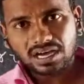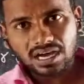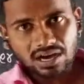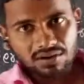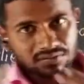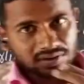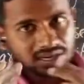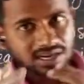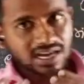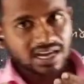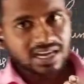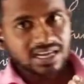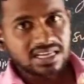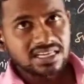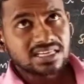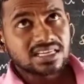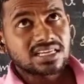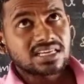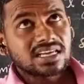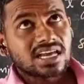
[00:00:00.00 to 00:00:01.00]
Our
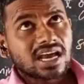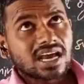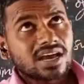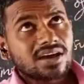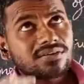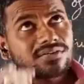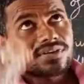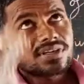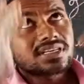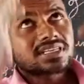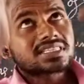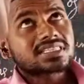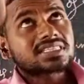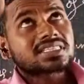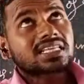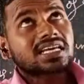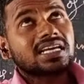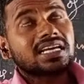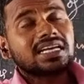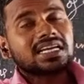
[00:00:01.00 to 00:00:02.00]
eye have
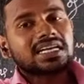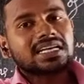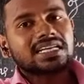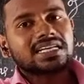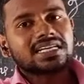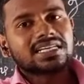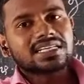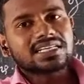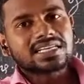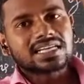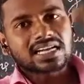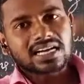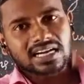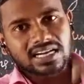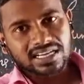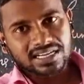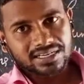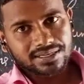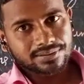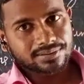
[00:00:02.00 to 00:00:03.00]
a sight linear
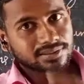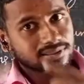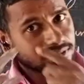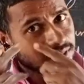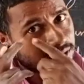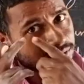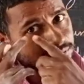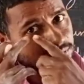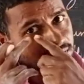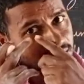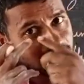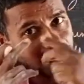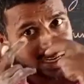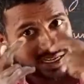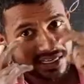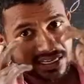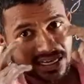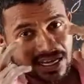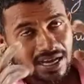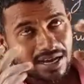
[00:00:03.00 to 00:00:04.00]
line. Our
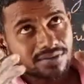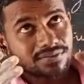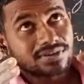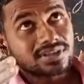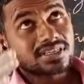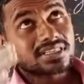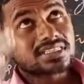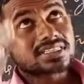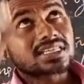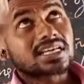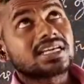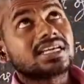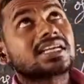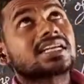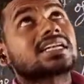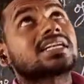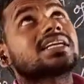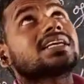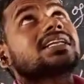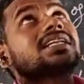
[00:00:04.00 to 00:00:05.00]
eye have a
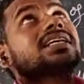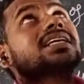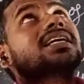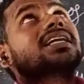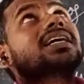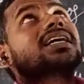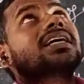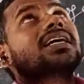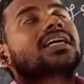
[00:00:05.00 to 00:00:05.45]
sight linear